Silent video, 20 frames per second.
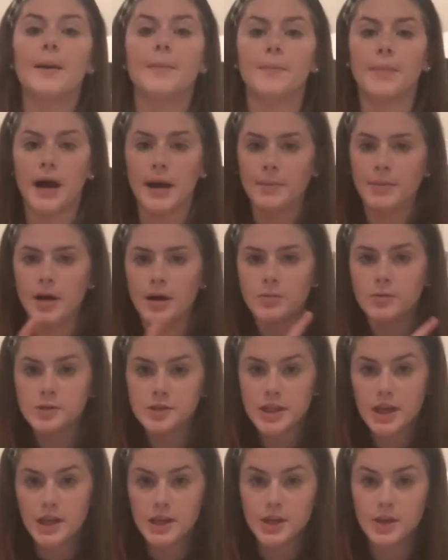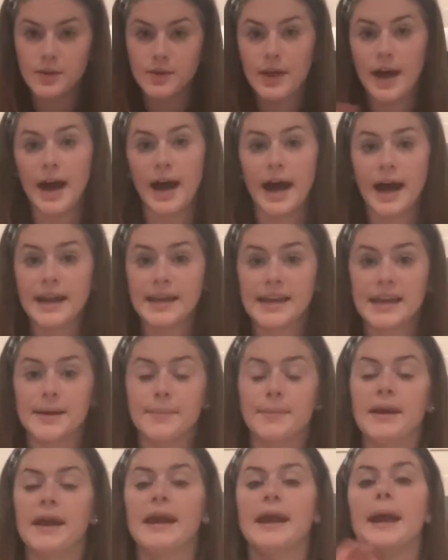My mom will tell you that I
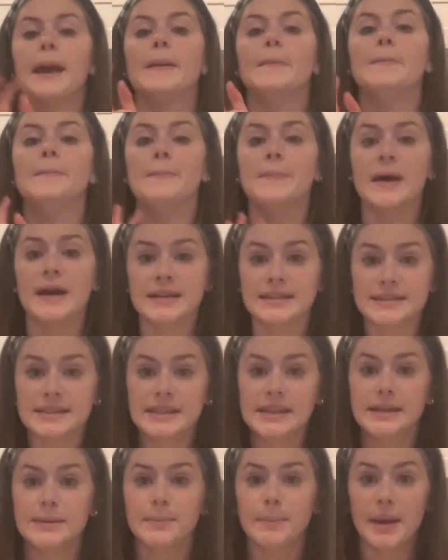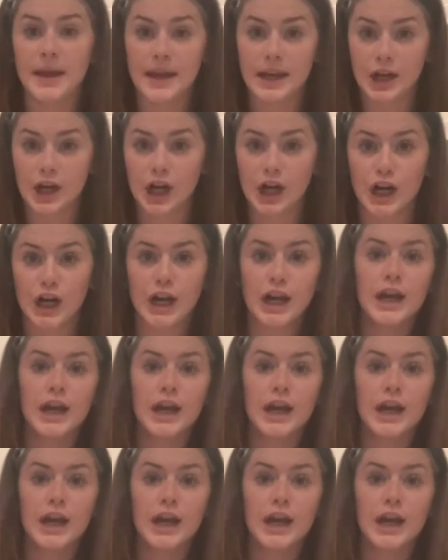am a messy baker.